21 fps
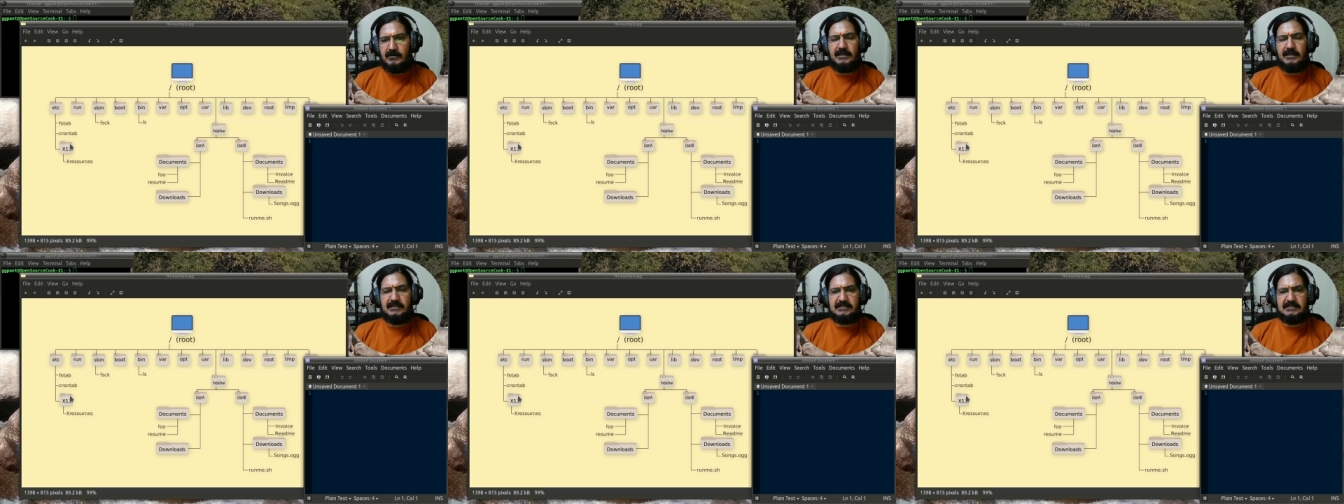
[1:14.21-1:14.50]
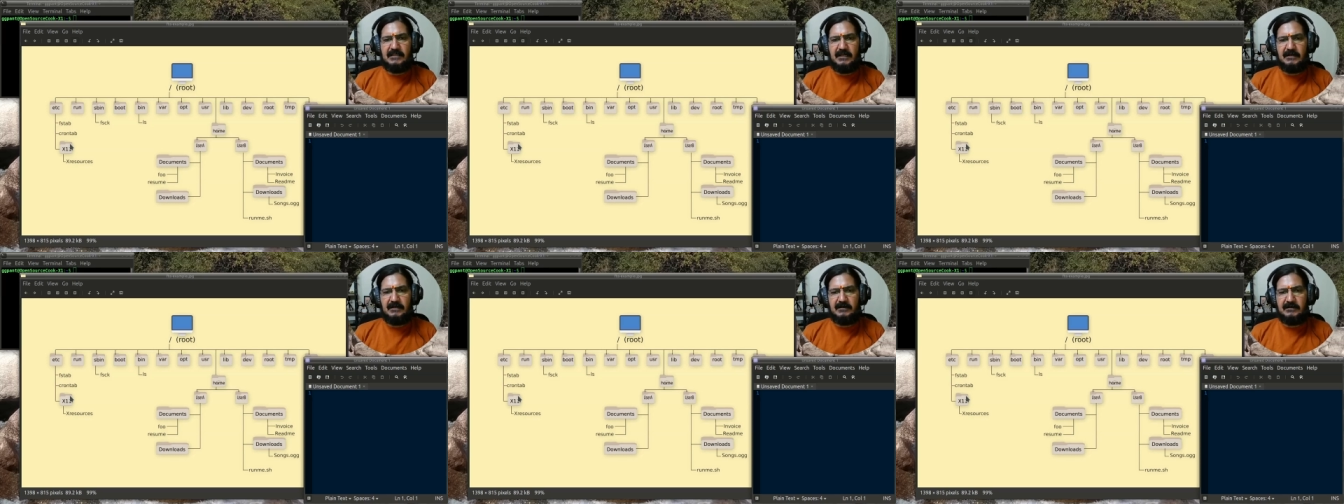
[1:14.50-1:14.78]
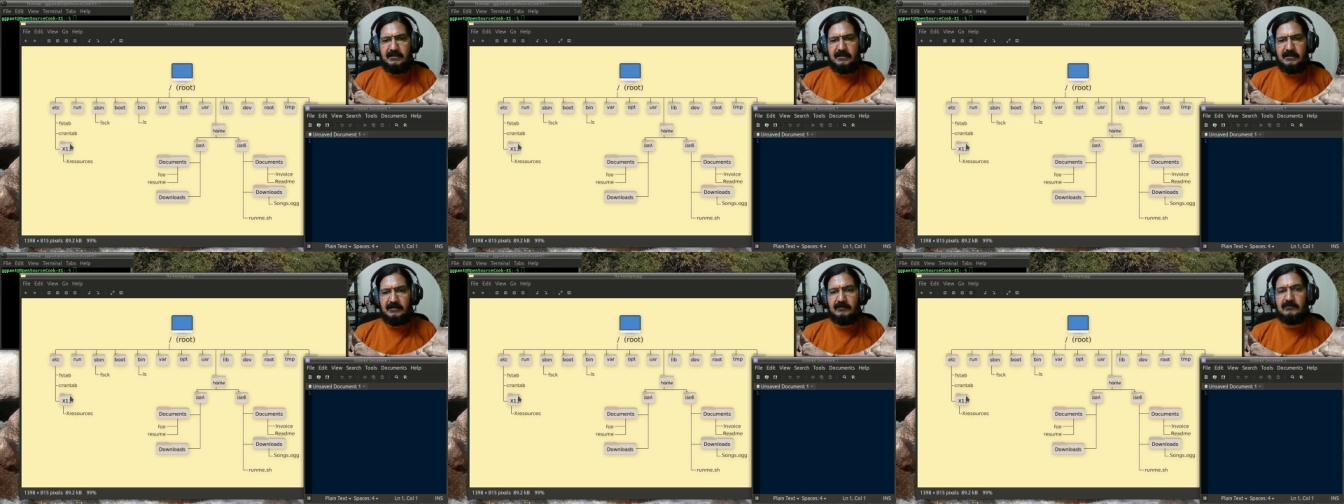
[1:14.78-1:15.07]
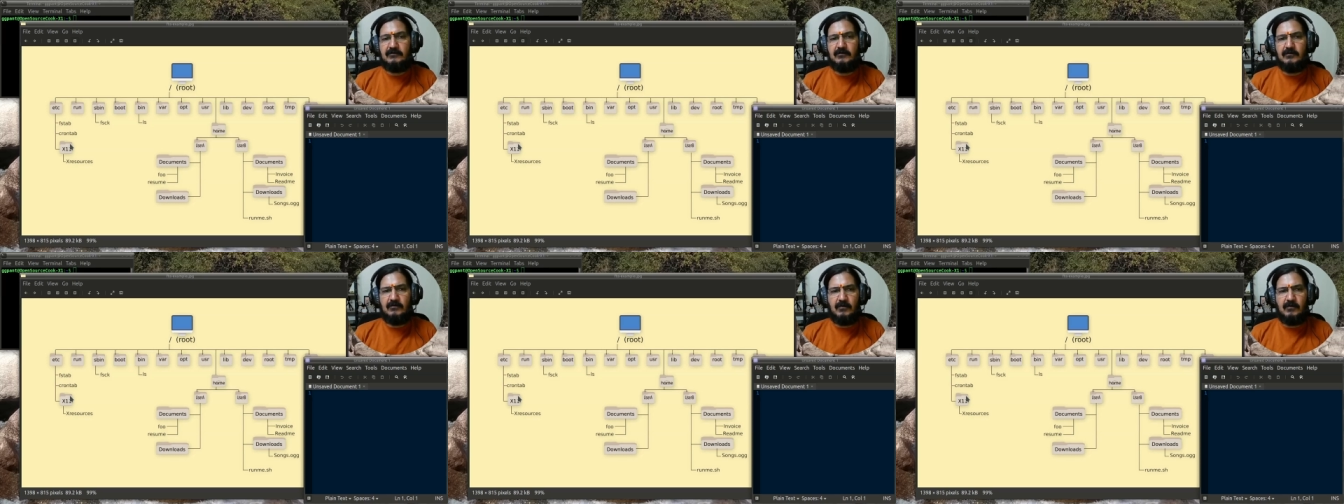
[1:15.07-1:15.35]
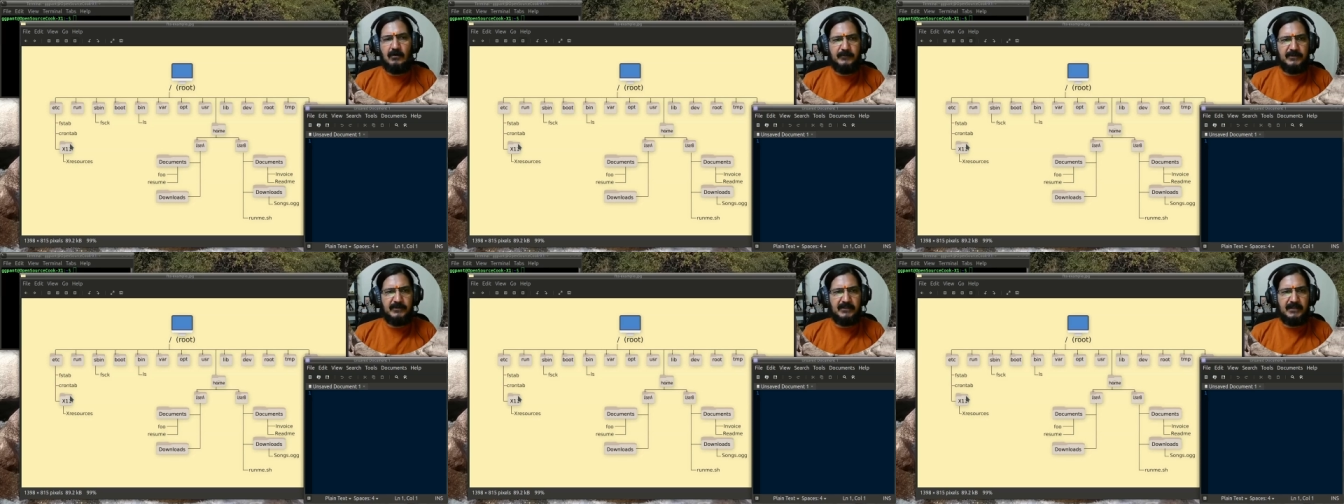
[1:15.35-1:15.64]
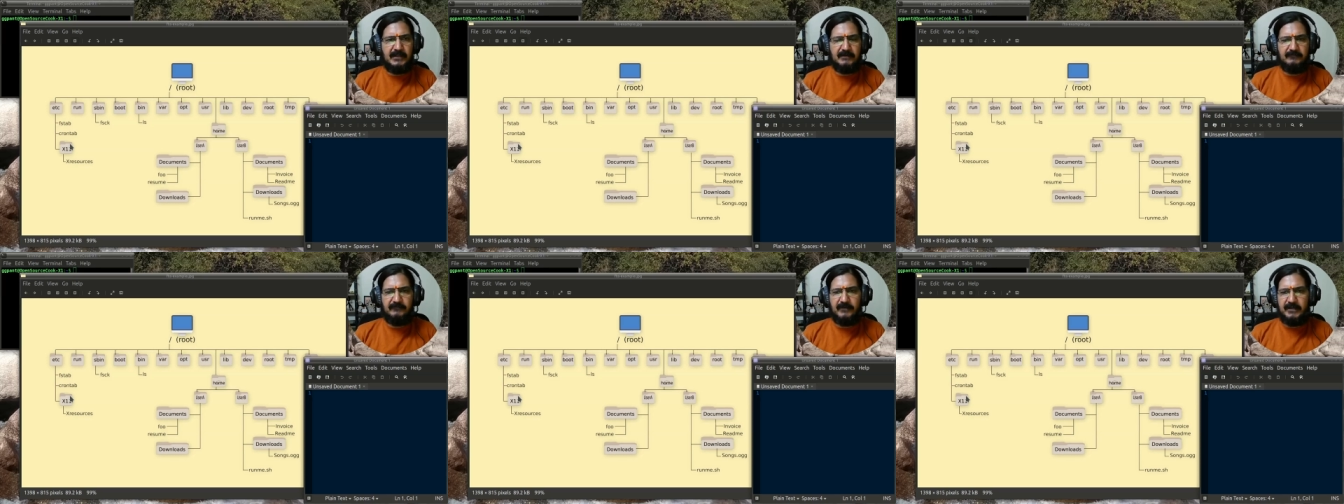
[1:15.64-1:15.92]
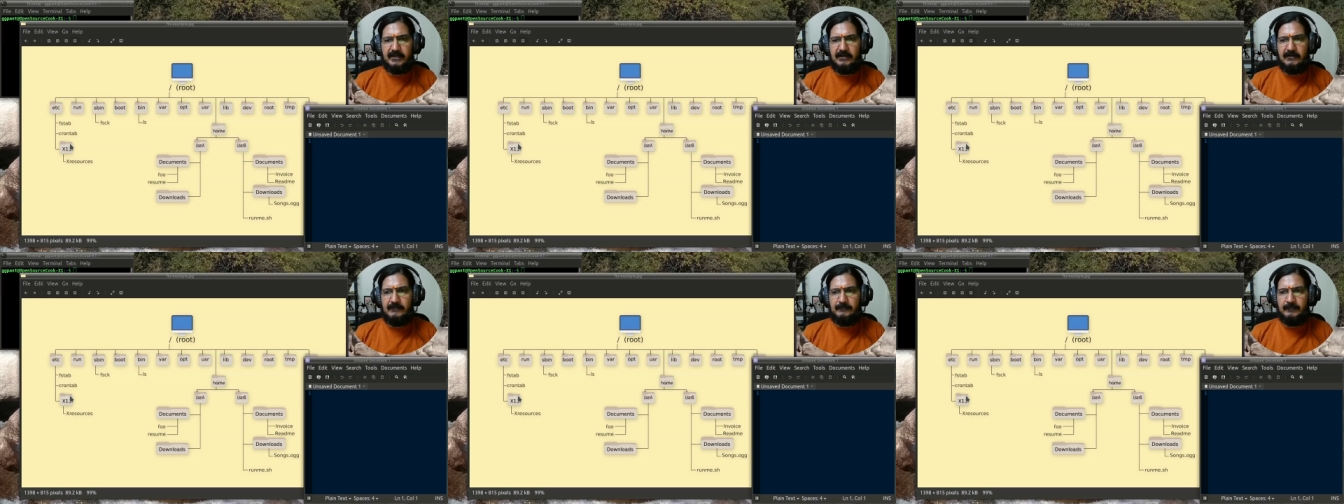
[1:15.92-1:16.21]
exactly to copy that
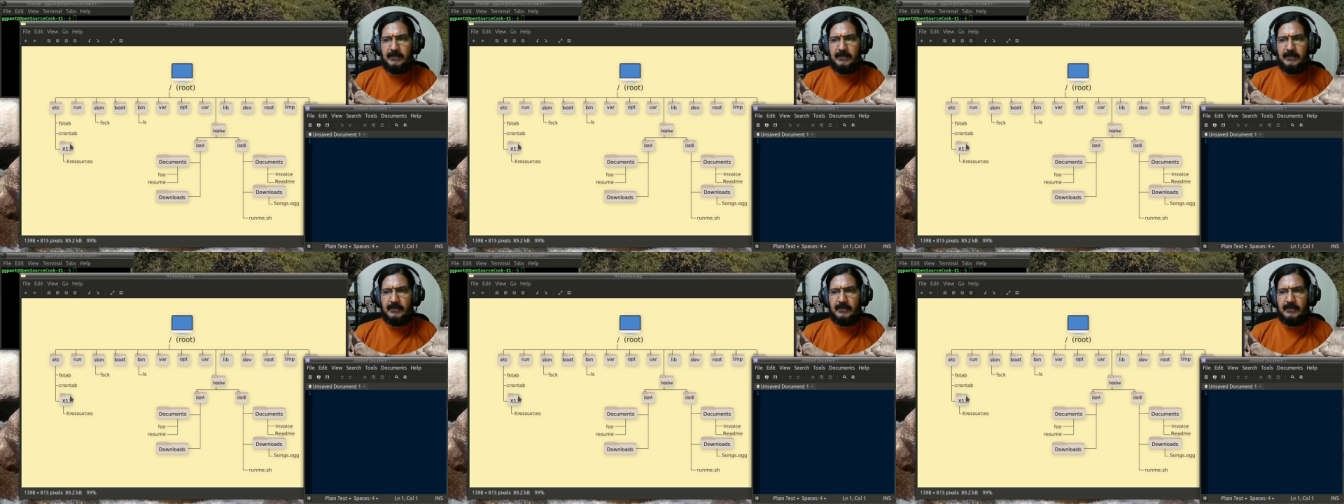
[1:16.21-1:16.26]
file.